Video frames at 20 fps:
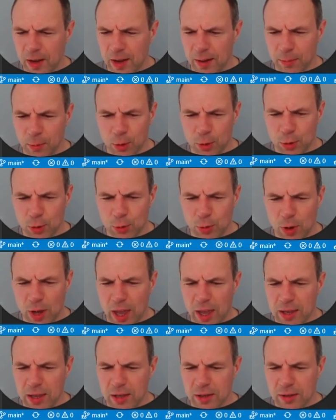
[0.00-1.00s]
I'm going to
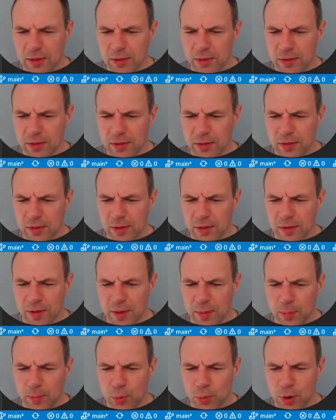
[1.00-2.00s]
edit
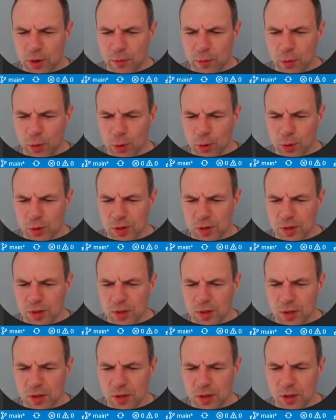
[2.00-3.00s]
the
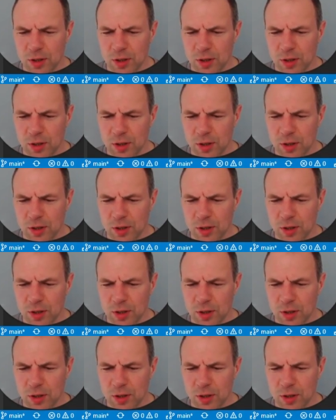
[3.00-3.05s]
previous